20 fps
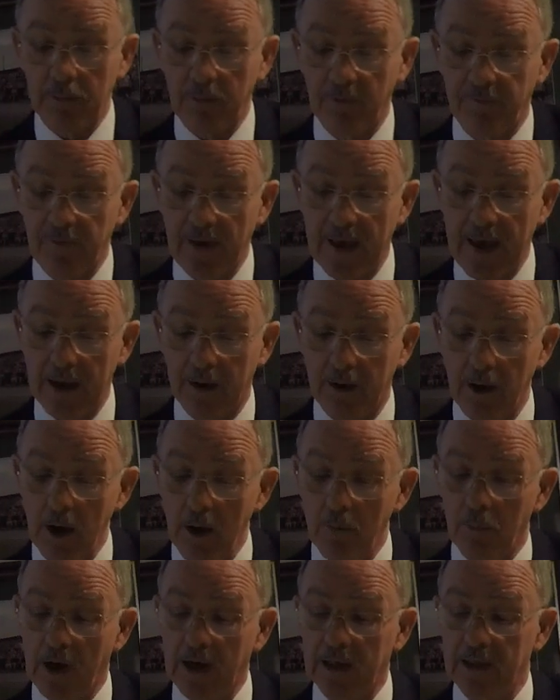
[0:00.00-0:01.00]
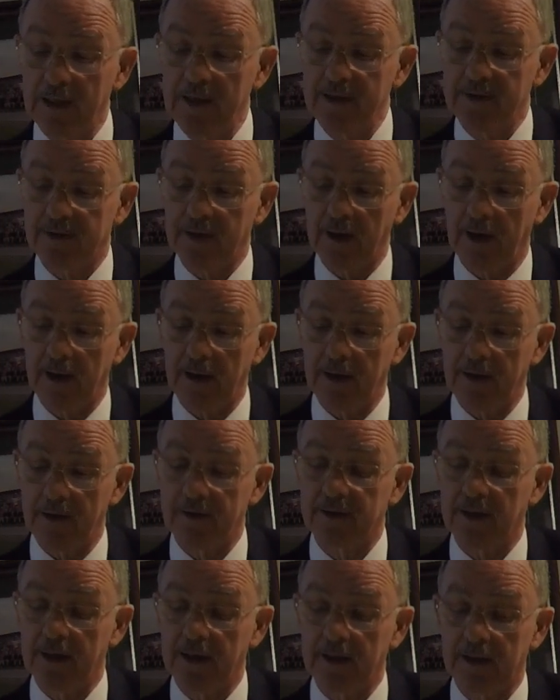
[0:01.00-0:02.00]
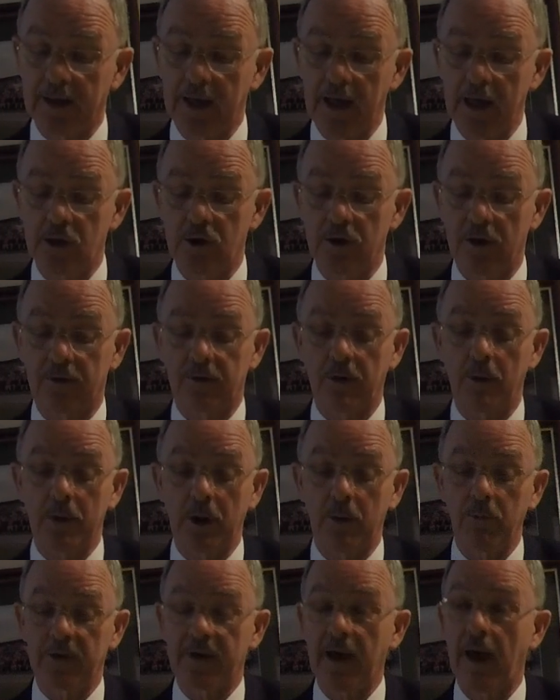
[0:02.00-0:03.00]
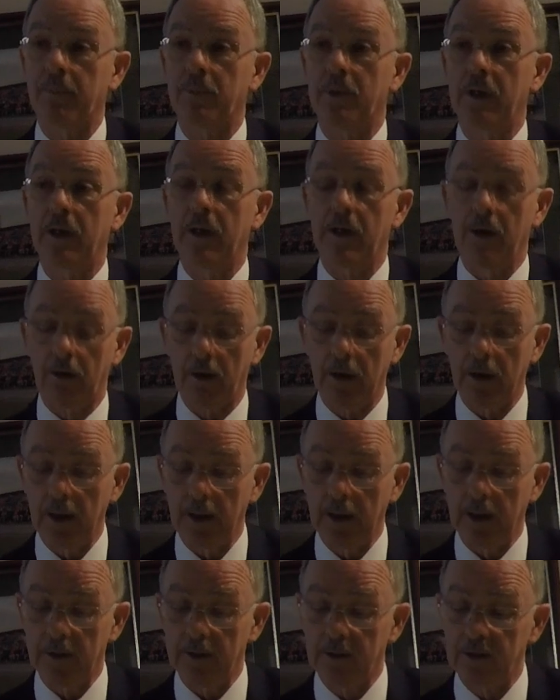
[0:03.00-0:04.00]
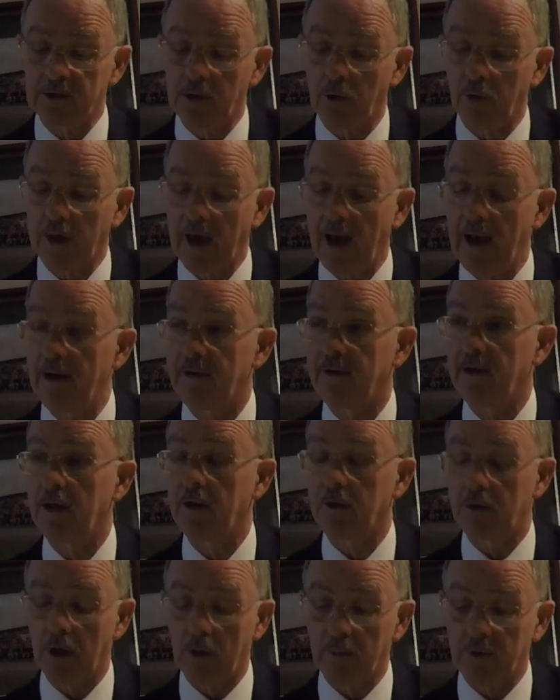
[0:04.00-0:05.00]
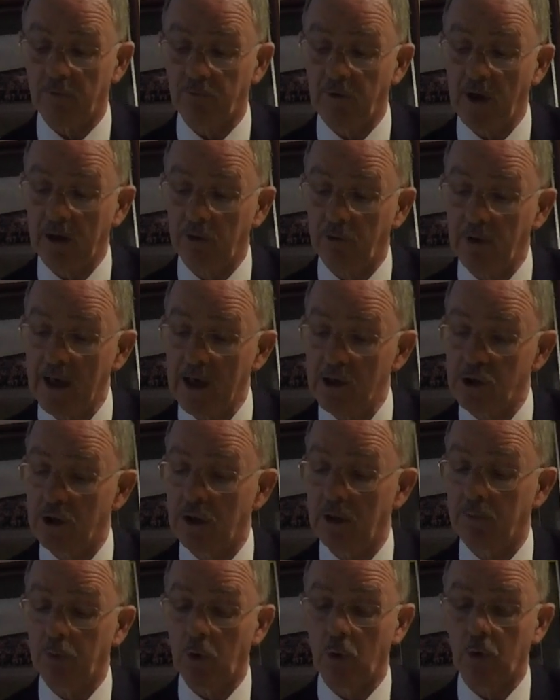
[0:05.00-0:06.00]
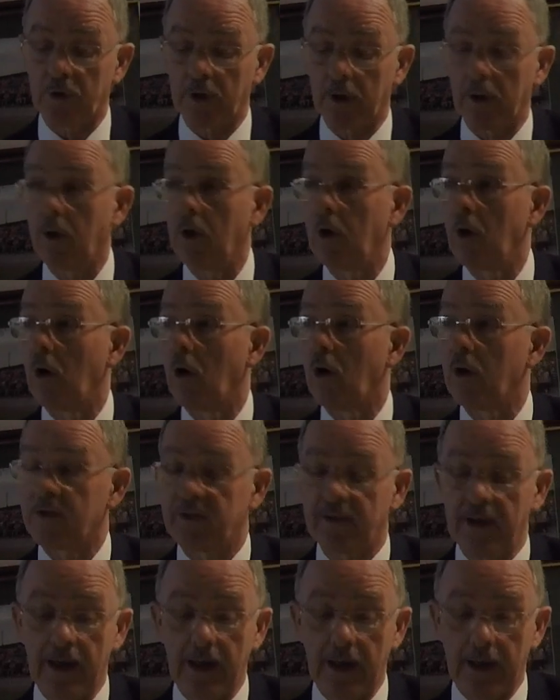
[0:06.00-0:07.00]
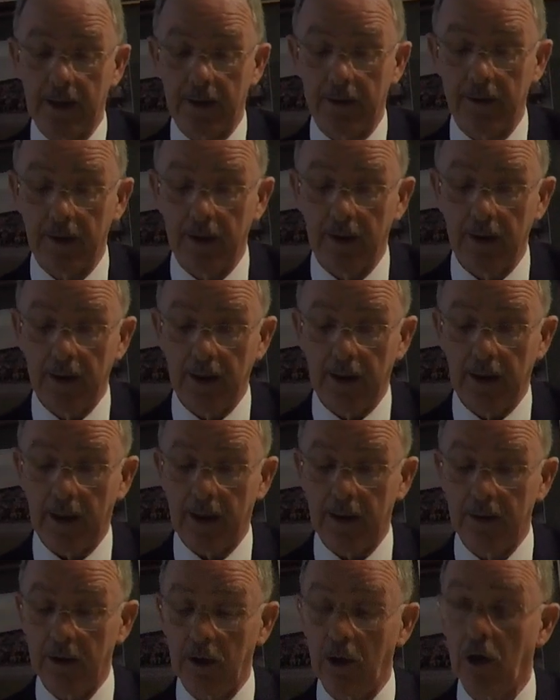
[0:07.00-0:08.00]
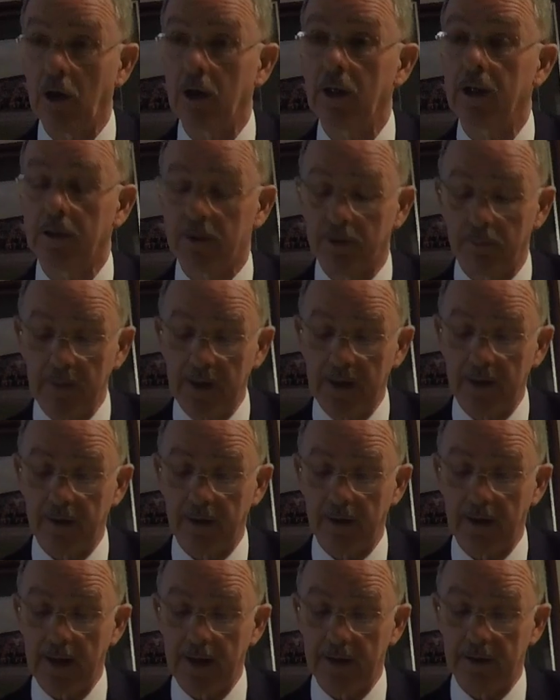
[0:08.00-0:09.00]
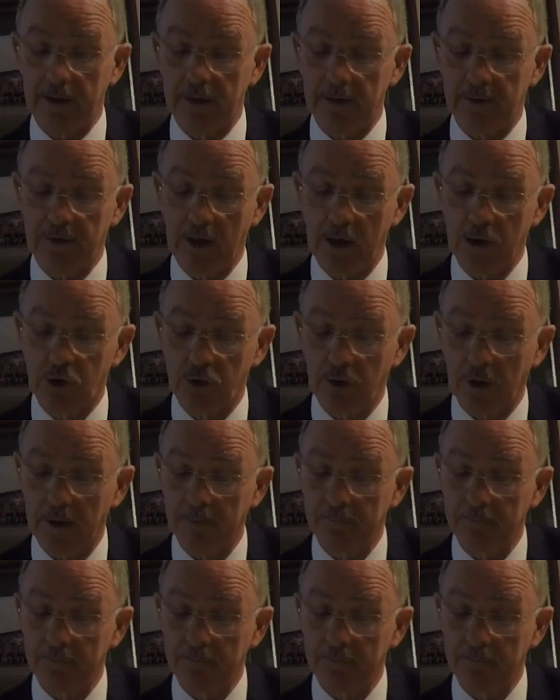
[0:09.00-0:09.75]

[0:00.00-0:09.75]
bit vague, but at least it is an indication that something was happening here in this locality in terms of recreational boating or sailing in the early to mid 18th century.